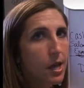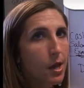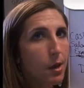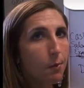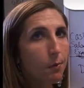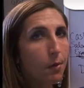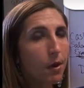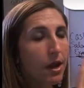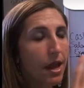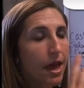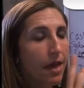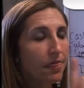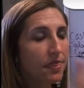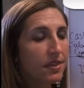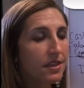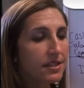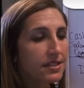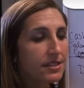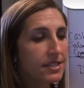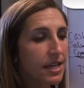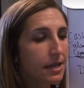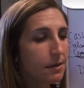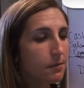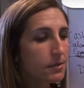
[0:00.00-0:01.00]
But at the
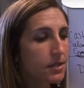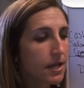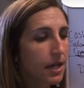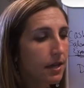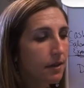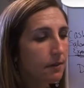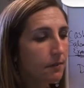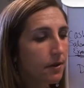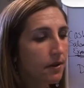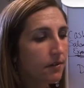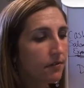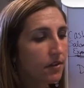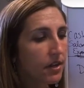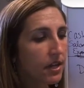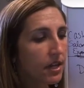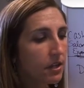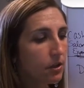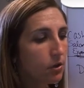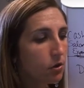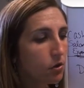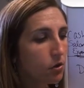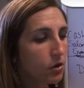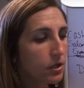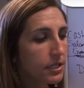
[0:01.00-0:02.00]
same time of
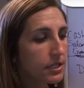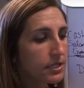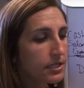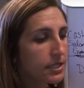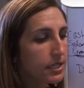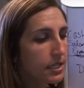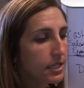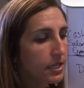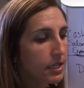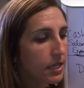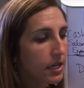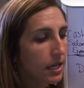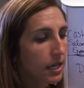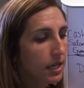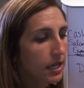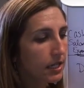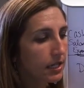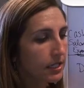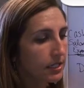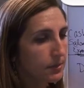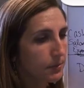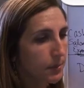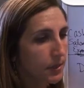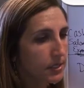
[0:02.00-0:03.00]
increasing an
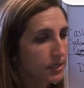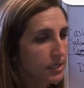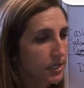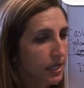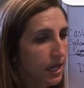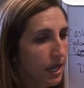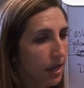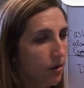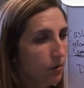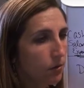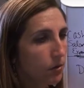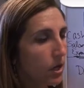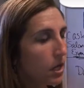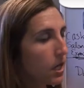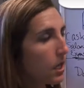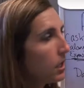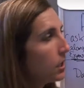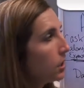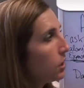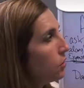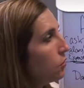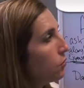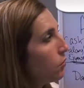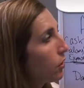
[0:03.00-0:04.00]
expense account,
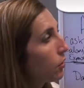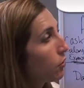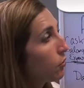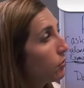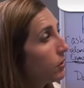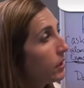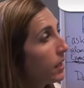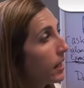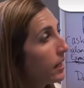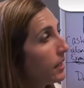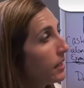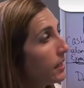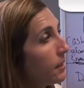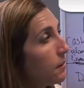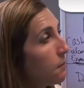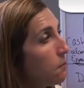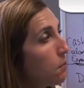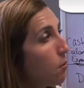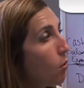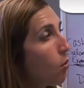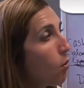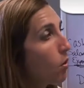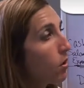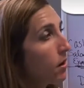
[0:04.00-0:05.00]
you are creating
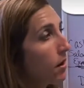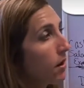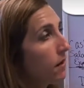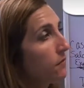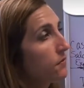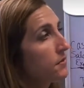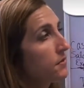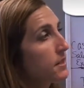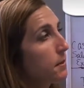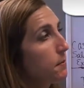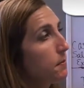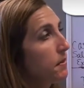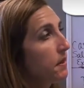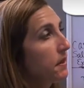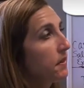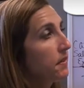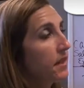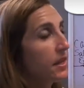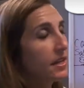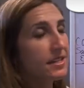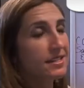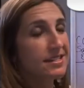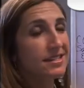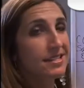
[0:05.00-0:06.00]
more of something
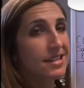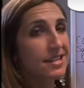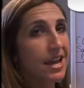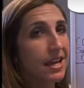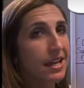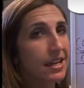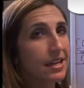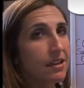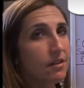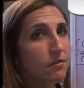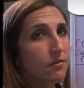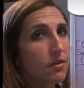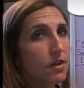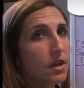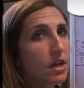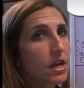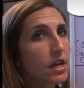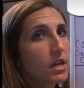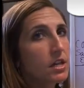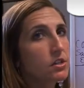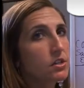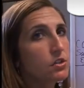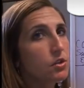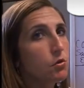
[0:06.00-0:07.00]
that is negative,
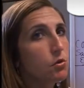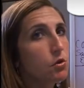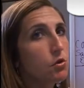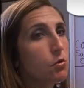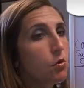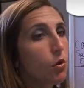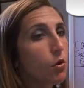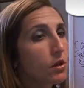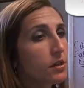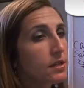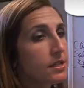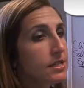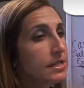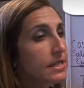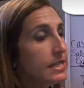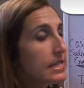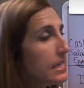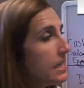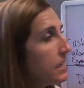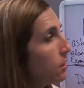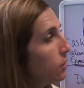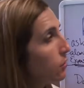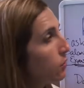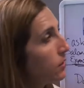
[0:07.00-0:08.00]
so you are
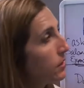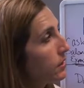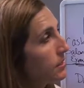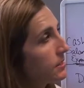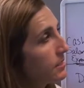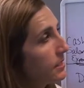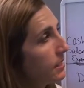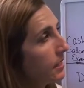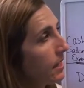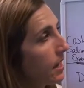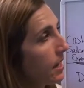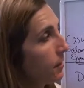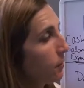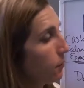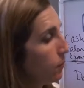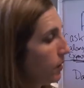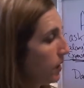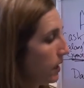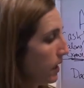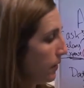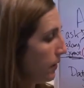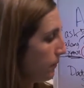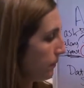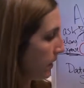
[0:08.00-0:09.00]
decreasing
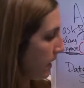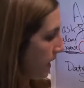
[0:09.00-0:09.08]
equity.